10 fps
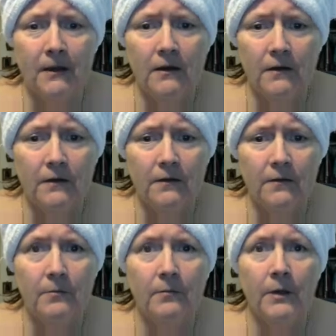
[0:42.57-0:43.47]

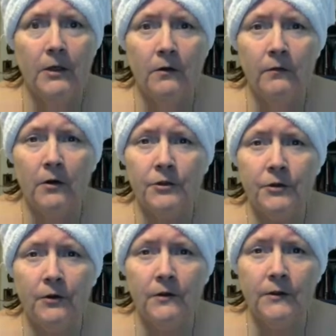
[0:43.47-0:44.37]
My overall
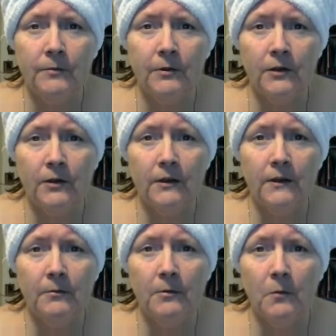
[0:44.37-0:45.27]
sugars have been good.
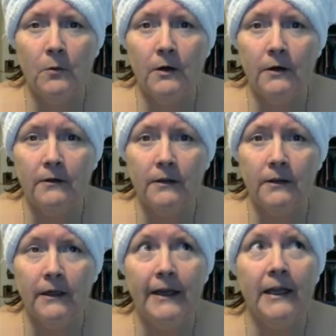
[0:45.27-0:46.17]
They've been more,
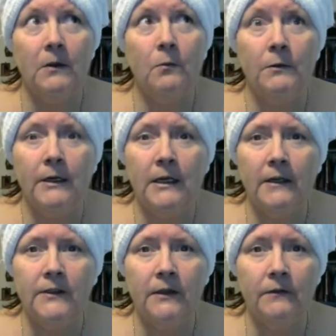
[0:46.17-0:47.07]
I had one reading
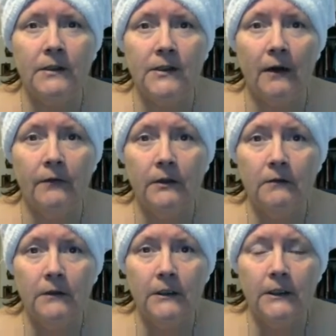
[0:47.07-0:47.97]
of
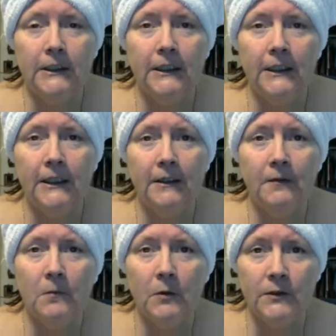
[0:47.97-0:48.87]
77,
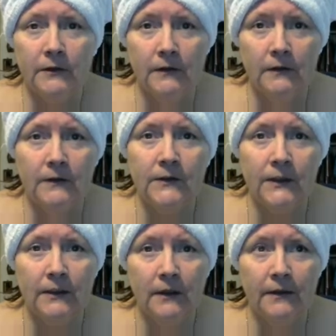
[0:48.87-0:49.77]
and most in
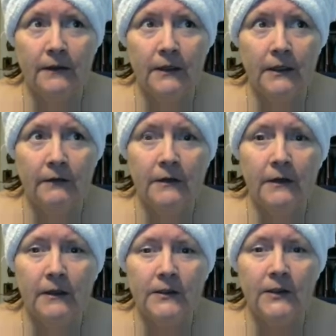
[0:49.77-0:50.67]
the, I think
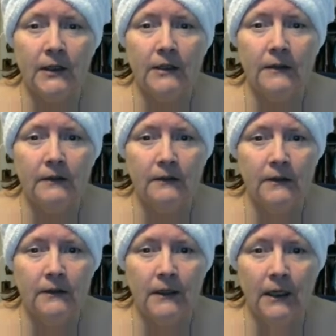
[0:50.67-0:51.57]
everything else stayed
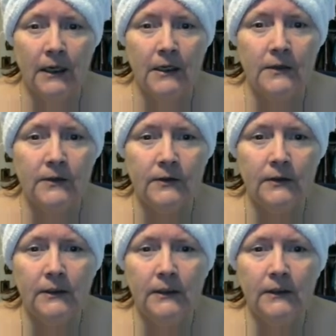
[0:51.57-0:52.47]
in the 80s,
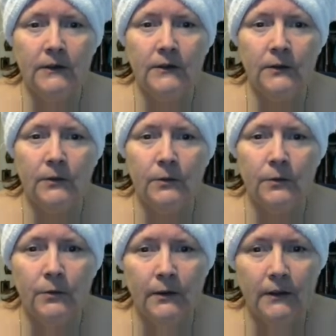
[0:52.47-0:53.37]

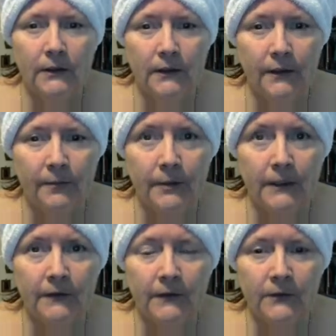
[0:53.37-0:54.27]
so I've been
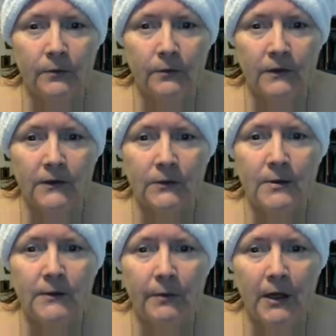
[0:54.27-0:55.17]
in the
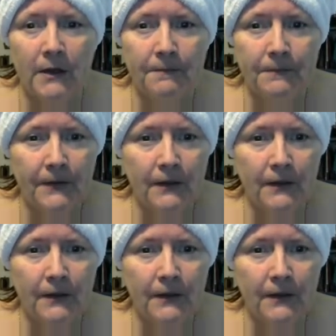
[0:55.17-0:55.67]
sweet spot.